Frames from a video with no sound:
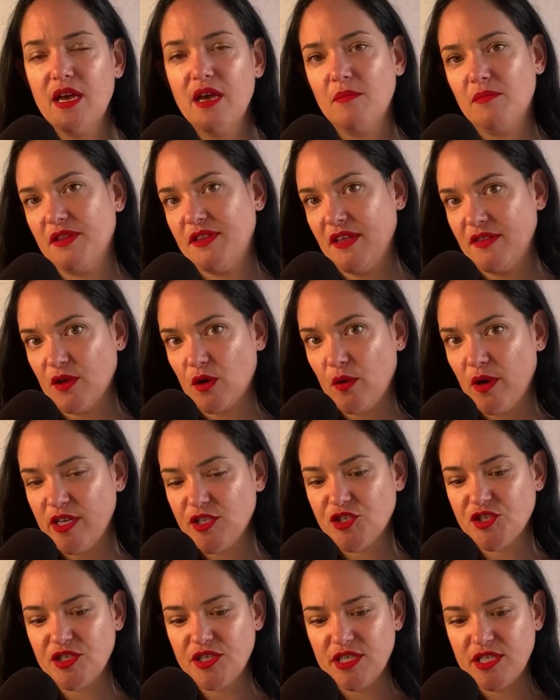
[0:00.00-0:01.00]
But then the
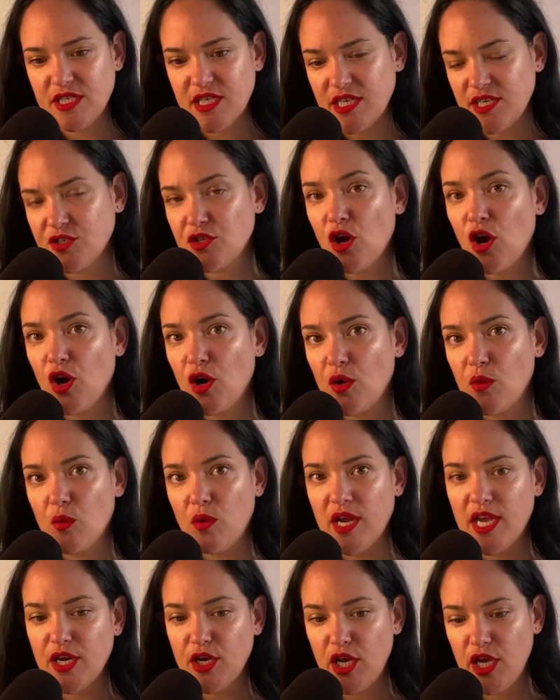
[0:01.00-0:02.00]
question is heart
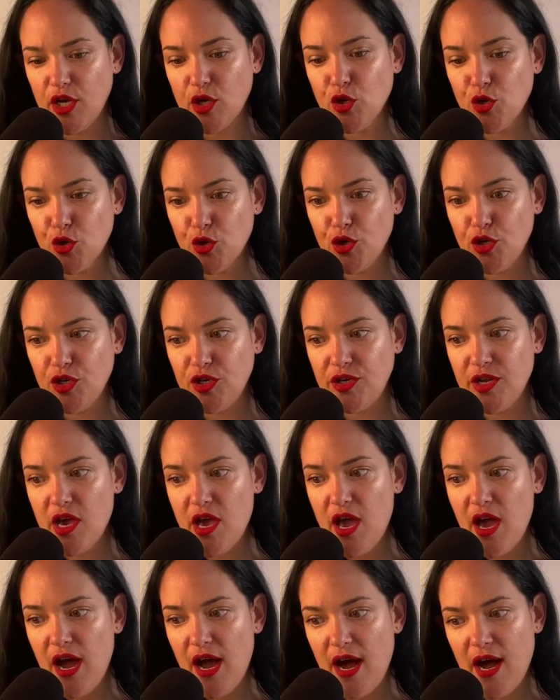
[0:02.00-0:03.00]
rate a good
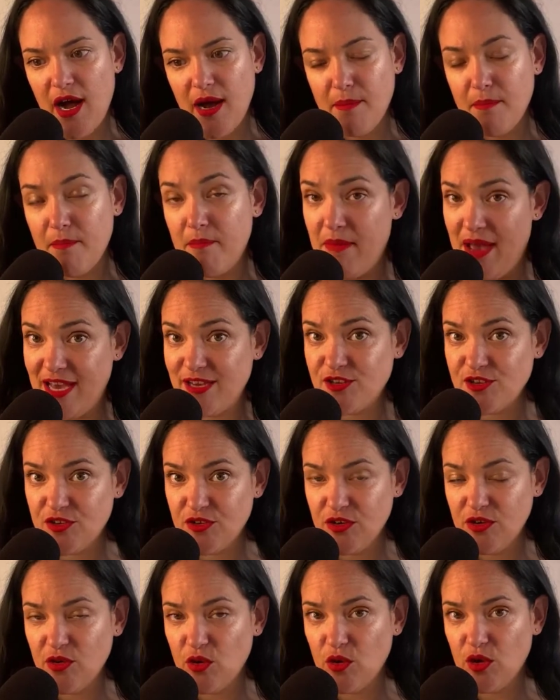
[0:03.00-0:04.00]

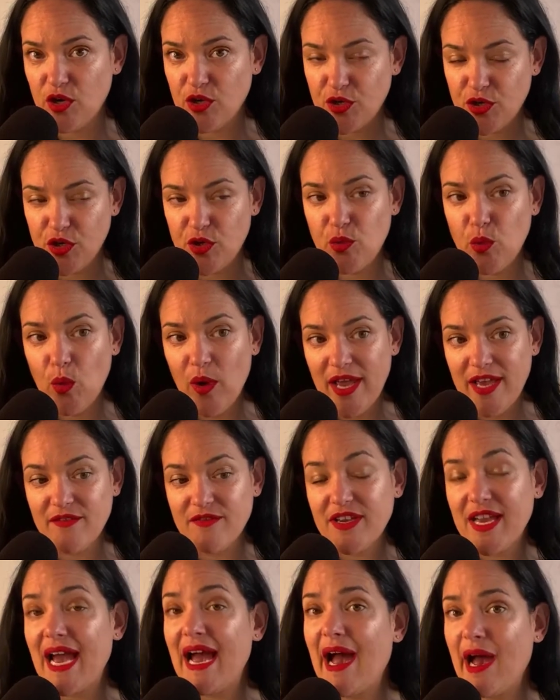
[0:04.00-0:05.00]
measure or a good way of
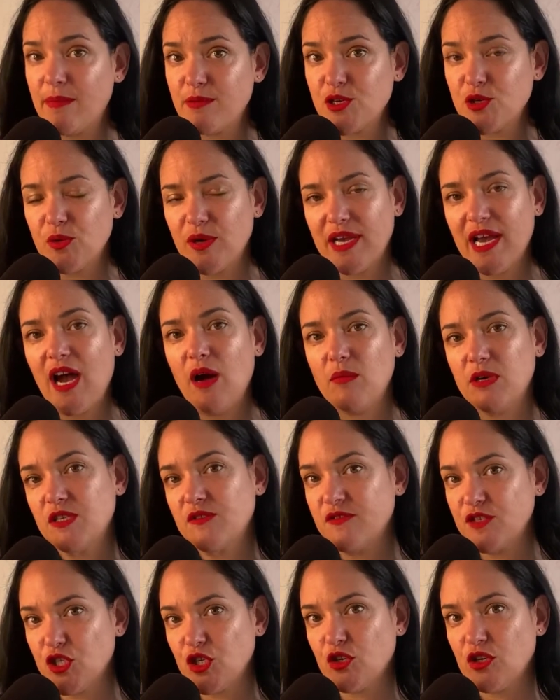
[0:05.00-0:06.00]
capturing how much
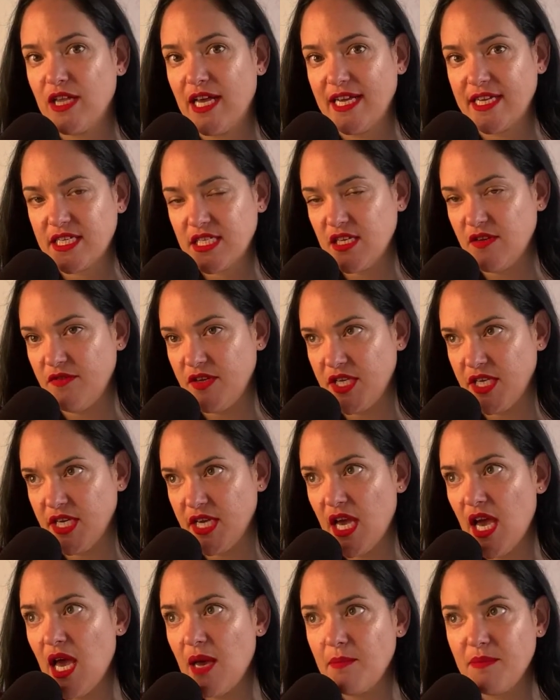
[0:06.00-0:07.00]
physical
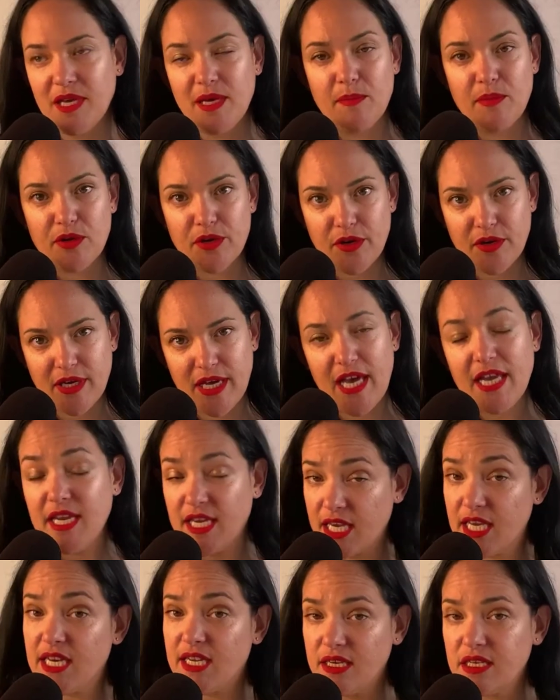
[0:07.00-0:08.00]
activity people are getting?
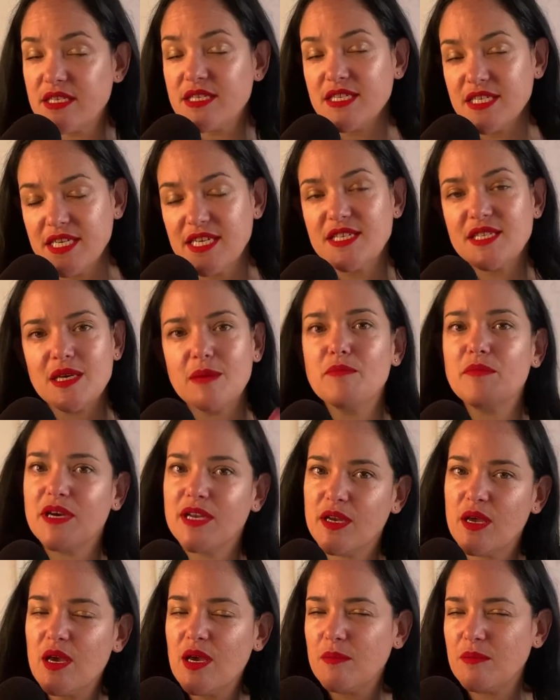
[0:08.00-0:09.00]
And it is decent,
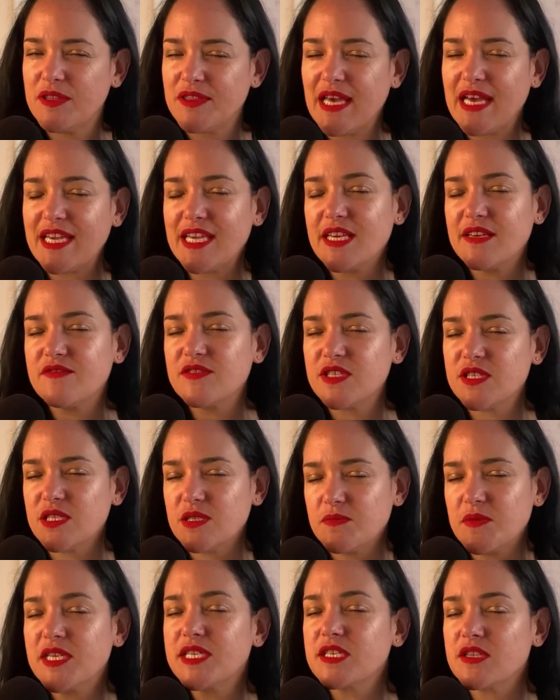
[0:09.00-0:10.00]
but that
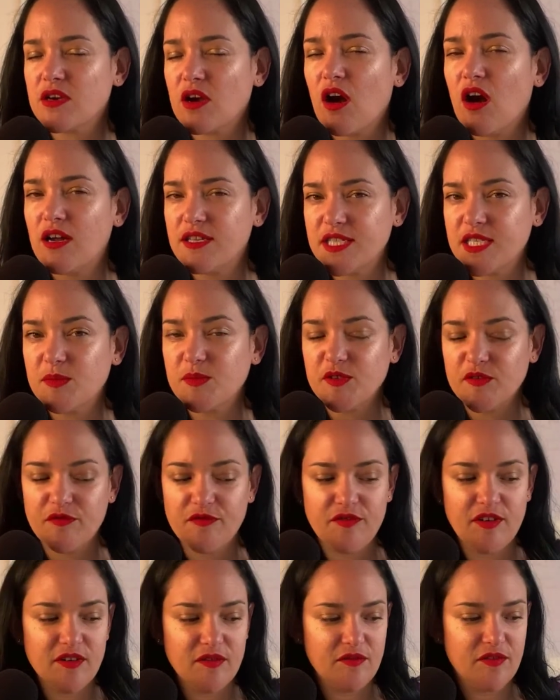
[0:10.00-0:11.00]
speaks to the concept of
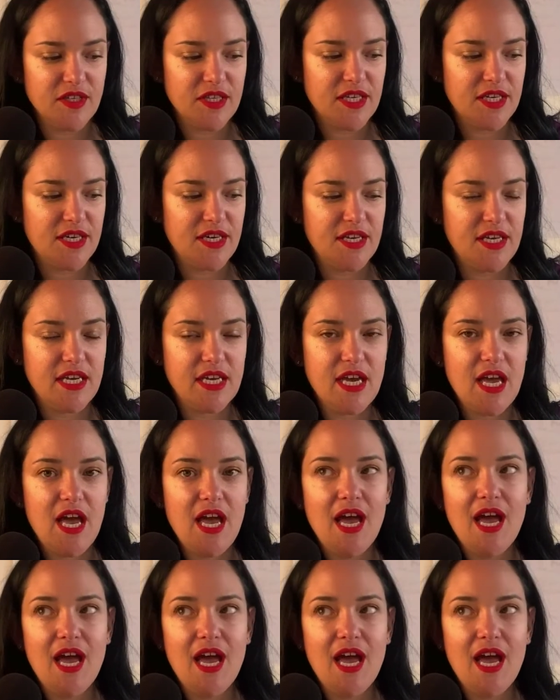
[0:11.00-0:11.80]
validity.